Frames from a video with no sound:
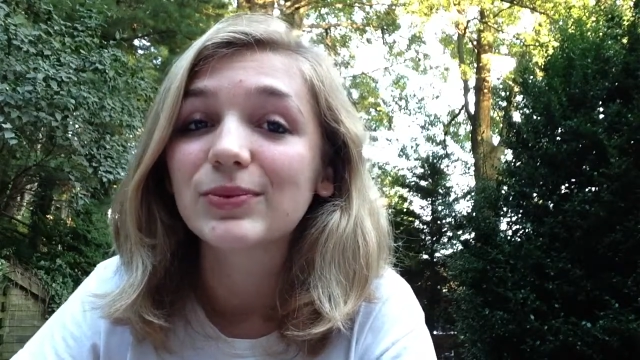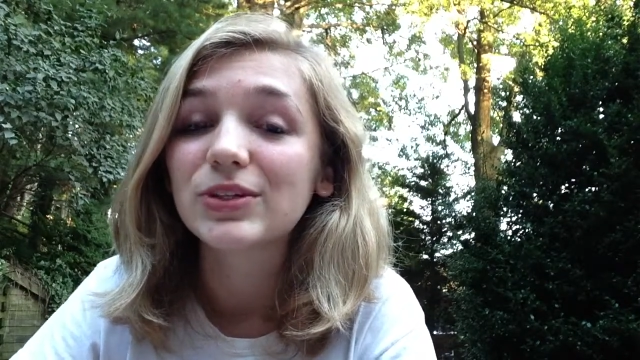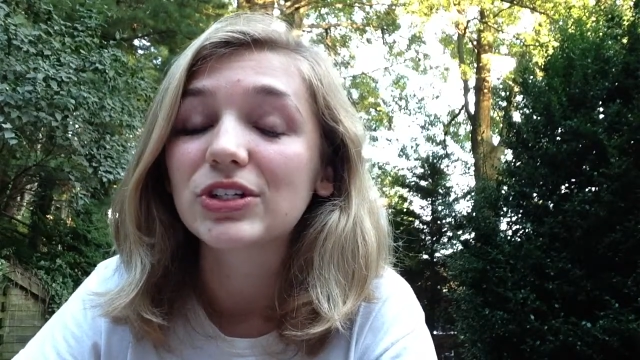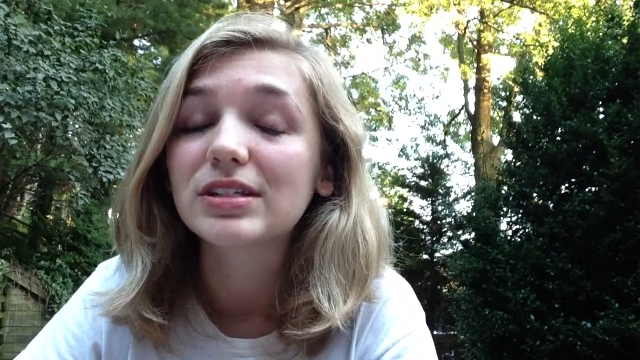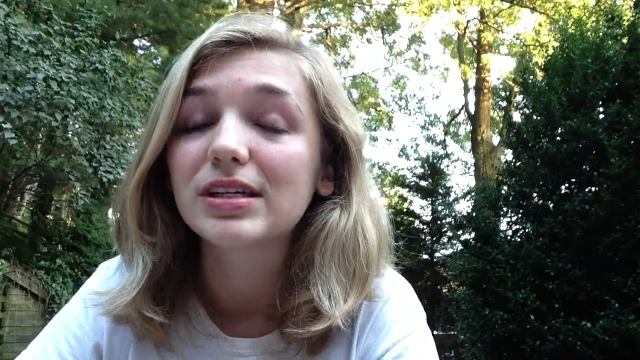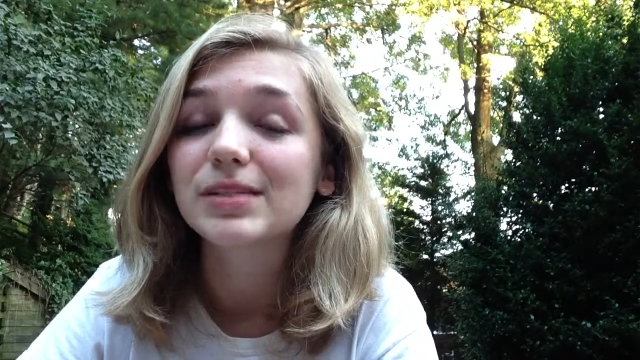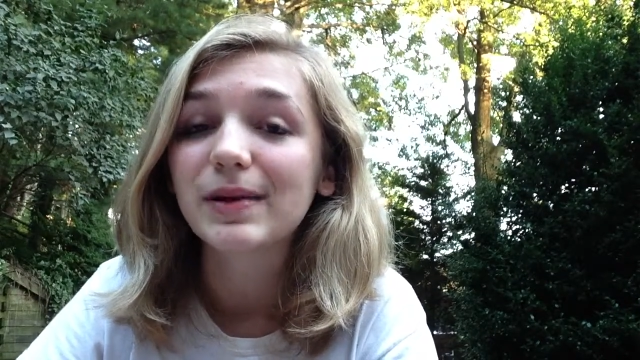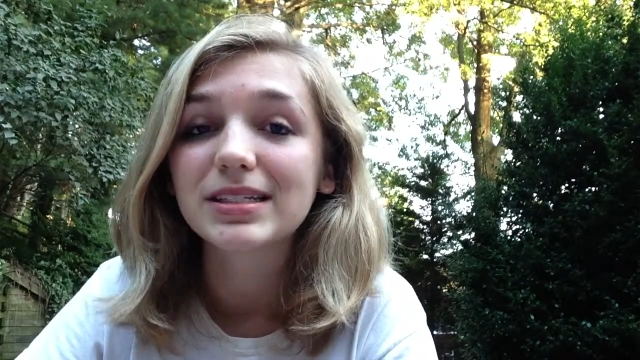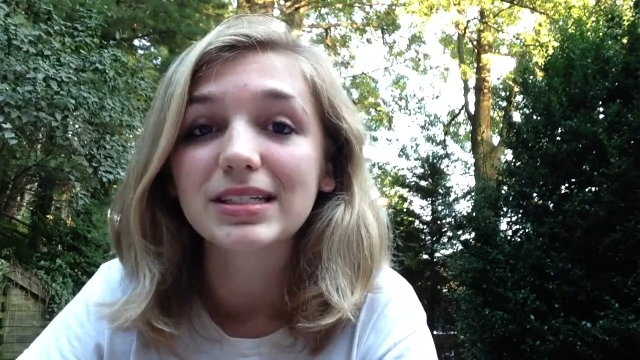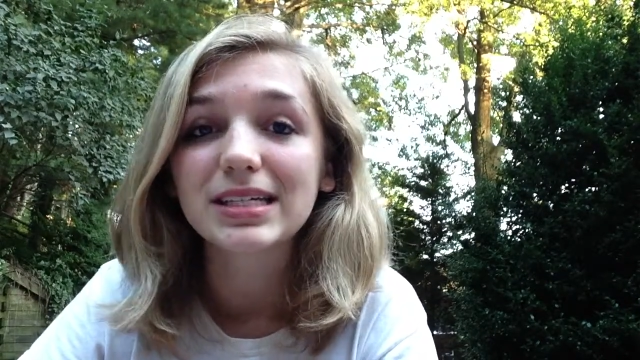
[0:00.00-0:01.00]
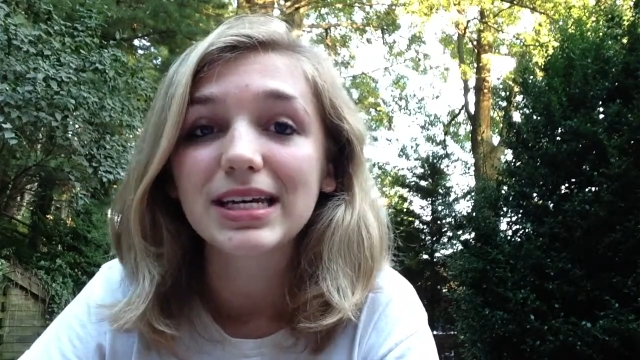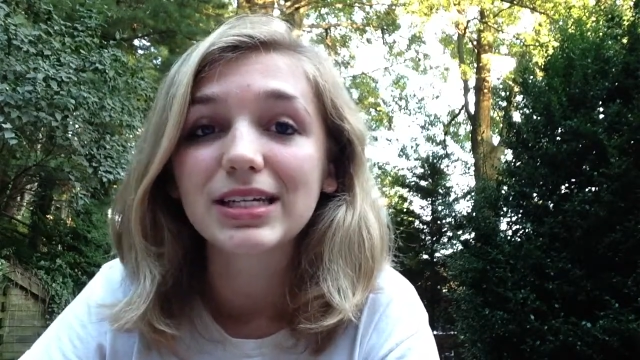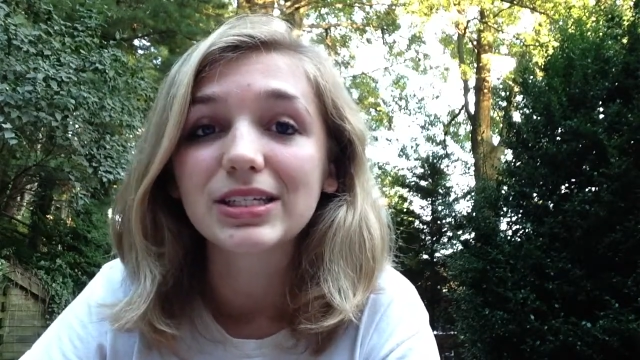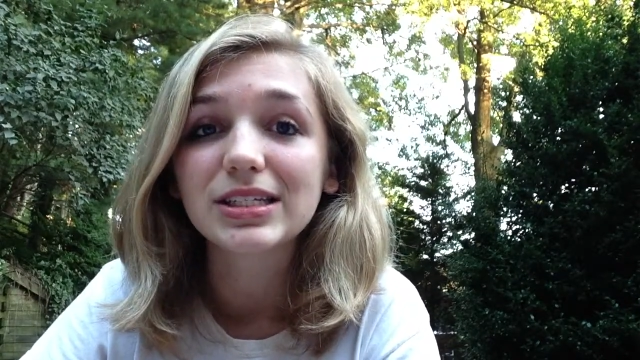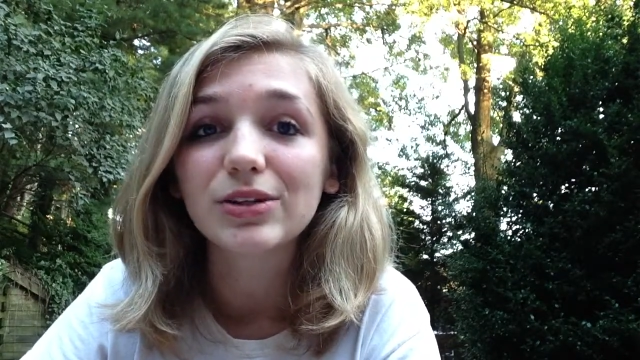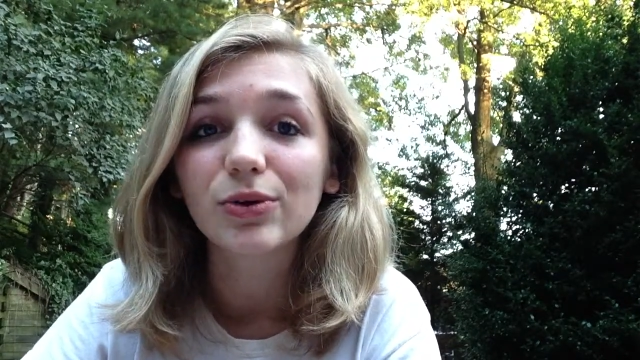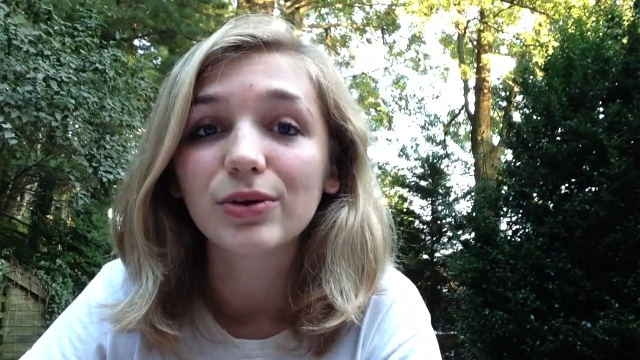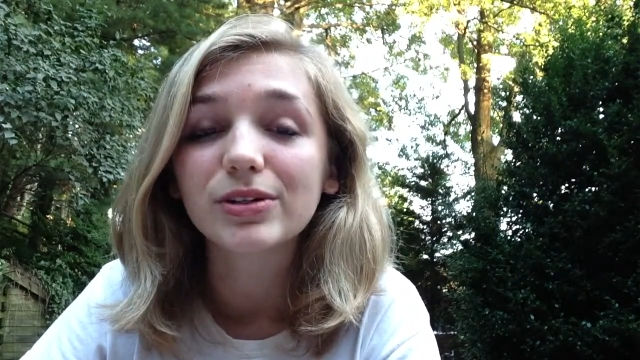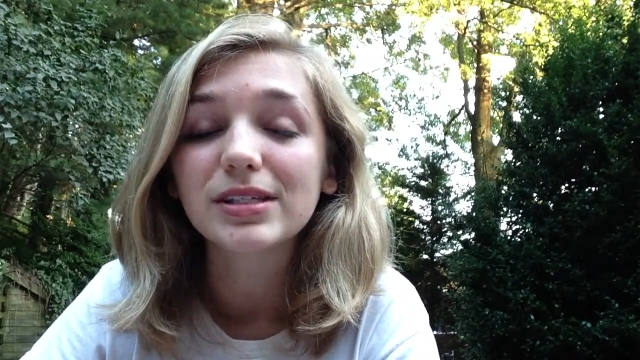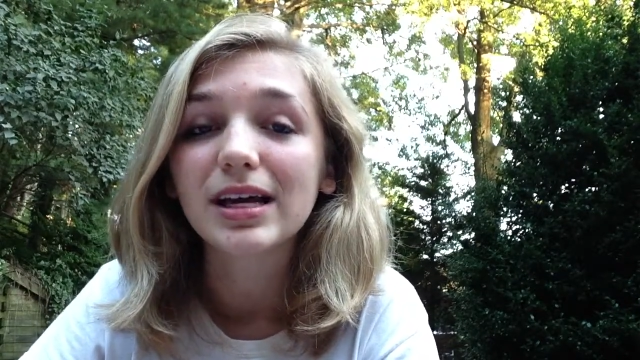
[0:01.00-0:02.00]
which is expected to hit
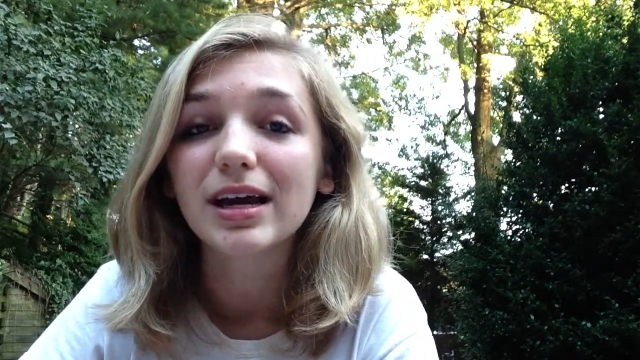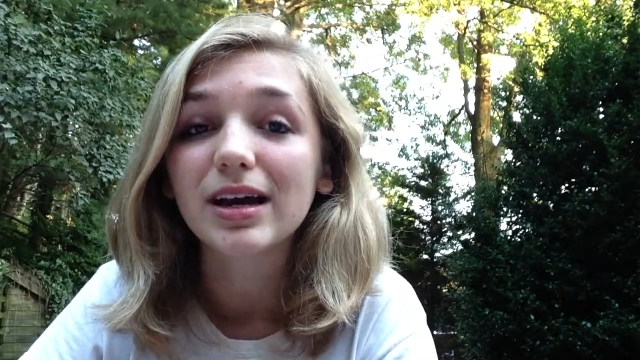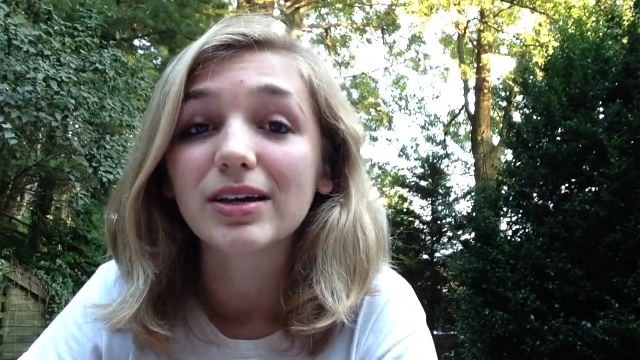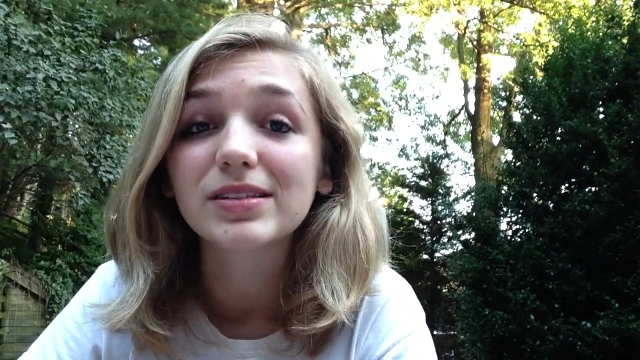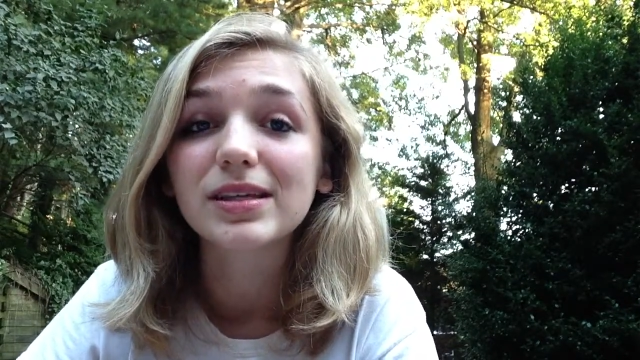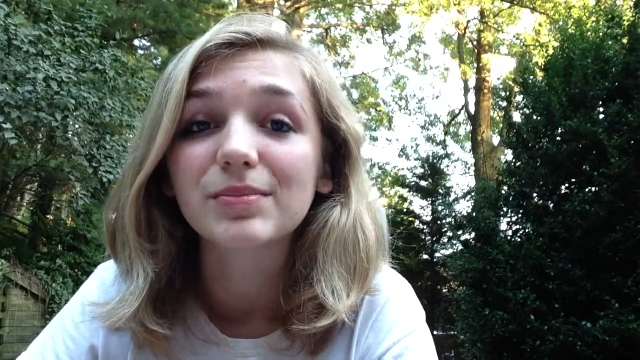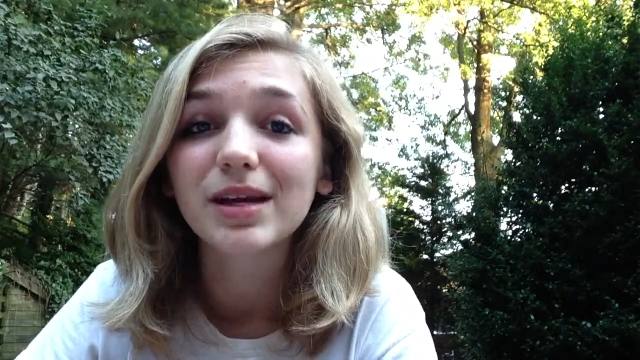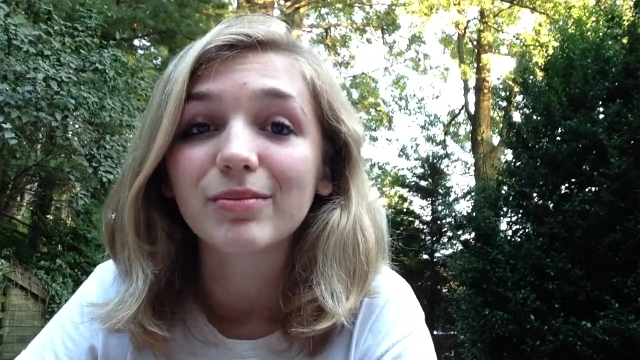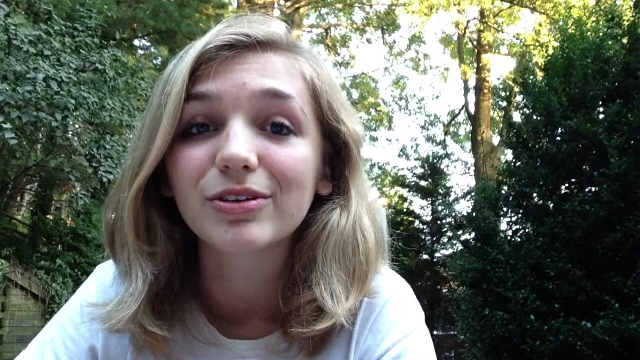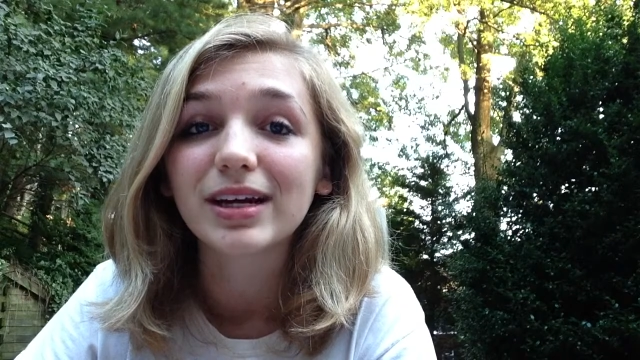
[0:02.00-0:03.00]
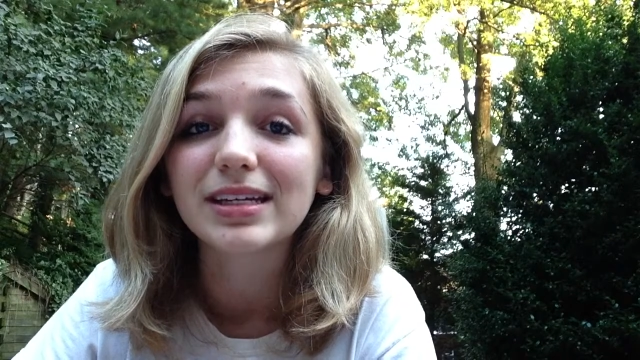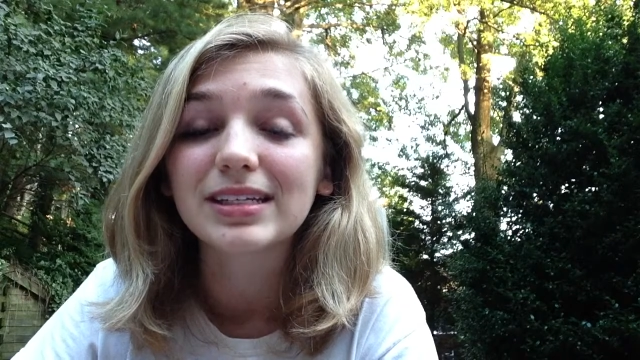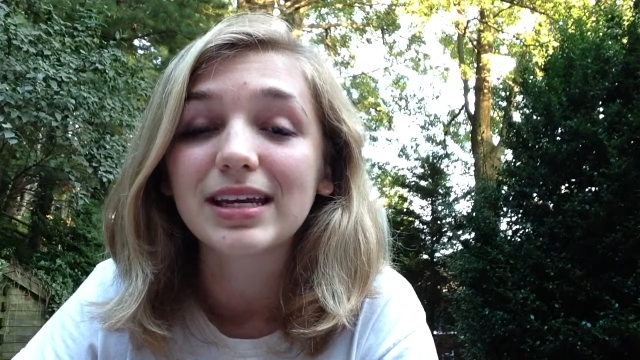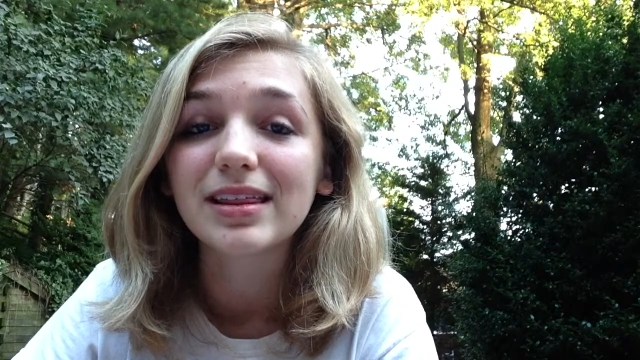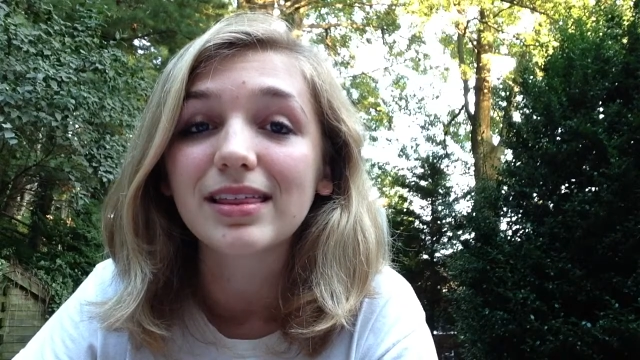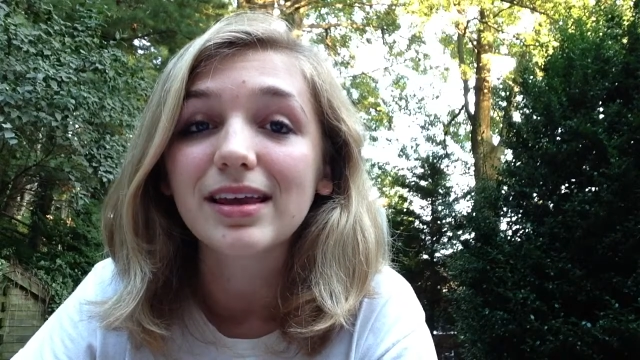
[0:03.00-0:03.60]
stores on September 19th,